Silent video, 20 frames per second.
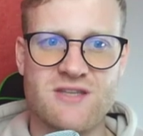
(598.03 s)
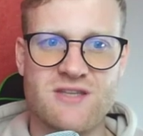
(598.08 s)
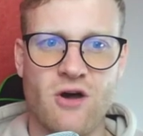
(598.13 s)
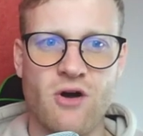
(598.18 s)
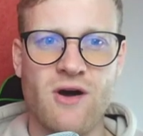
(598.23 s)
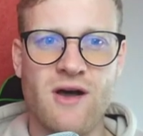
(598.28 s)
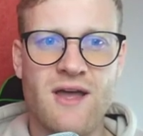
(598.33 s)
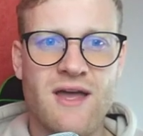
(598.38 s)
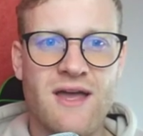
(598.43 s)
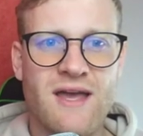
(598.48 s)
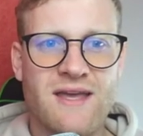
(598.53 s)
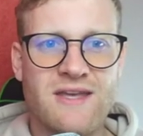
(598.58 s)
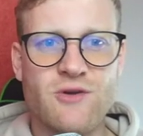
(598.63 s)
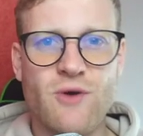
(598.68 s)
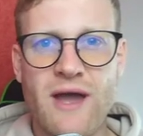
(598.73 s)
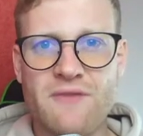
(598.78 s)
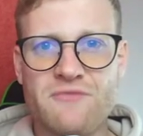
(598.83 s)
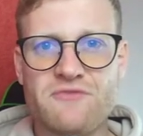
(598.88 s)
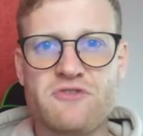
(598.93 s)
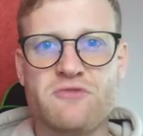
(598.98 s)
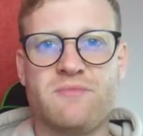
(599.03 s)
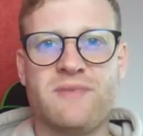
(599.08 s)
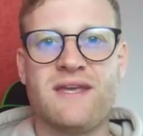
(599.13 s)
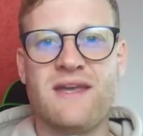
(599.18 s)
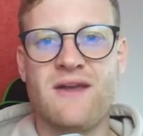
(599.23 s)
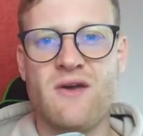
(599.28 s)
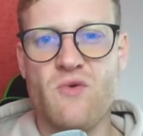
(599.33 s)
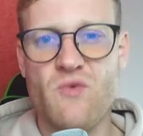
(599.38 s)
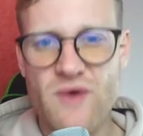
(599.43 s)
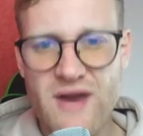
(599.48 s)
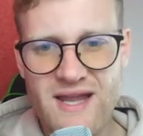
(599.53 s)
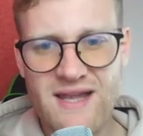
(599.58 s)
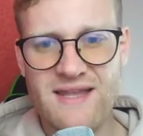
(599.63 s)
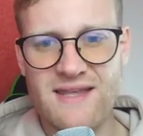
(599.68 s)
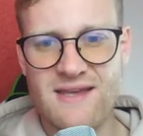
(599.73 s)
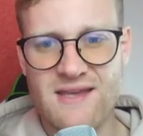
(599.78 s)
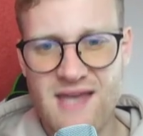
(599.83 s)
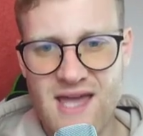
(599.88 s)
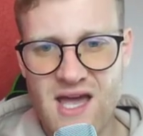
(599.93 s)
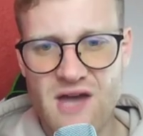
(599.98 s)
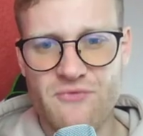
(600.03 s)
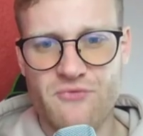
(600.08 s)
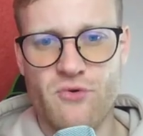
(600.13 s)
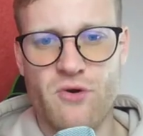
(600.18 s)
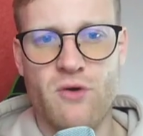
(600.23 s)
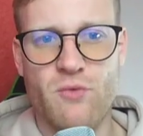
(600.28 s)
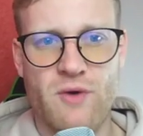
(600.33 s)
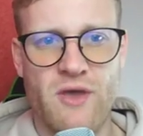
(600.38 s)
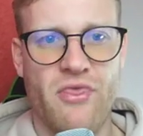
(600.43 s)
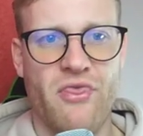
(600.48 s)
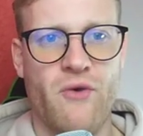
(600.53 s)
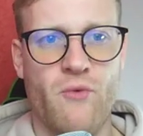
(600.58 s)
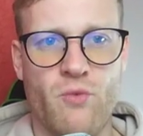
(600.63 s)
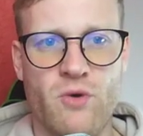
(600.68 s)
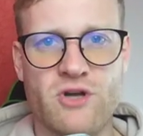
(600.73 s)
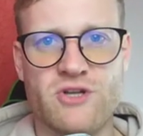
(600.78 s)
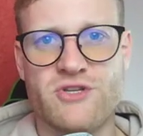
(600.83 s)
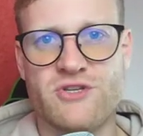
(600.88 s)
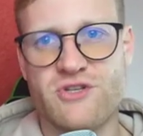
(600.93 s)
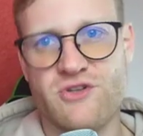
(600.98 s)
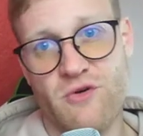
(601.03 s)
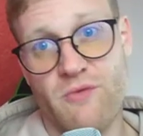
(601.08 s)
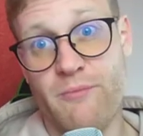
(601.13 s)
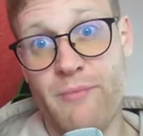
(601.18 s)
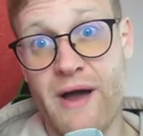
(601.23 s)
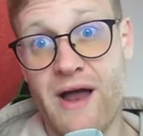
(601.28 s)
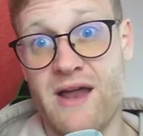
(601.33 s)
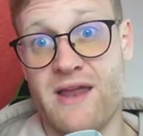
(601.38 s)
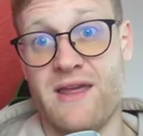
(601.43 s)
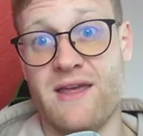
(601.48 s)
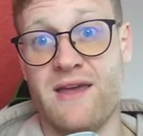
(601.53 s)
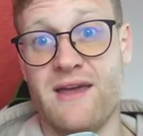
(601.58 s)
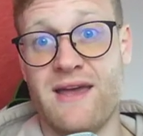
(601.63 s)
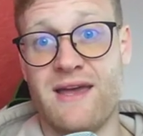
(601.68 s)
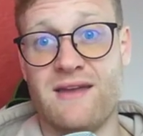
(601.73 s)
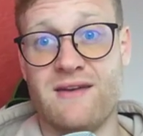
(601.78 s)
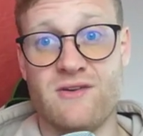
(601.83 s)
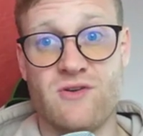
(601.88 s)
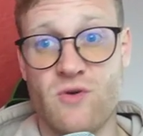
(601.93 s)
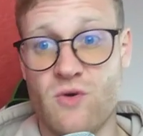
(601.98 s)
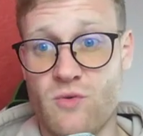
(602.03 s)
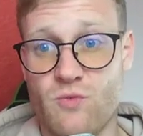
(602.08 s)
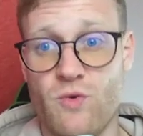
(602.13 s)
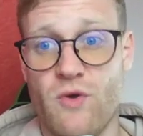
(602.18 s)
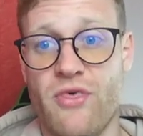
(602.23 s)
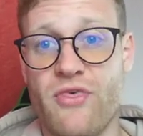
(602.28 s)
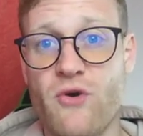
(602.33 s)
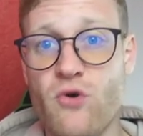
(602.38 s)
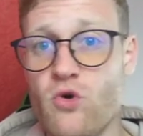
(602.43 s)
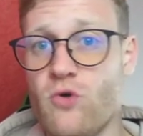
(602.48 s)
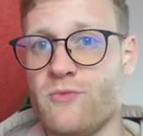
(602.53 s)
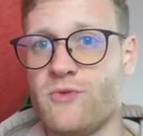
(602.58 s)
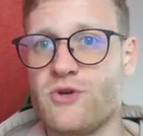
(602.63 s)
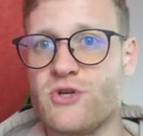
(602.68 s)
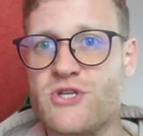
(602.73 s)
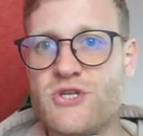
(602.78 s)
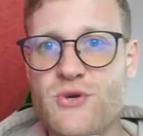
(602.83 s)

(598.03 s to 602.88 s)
So you have to be really careful with what you buy and with whom you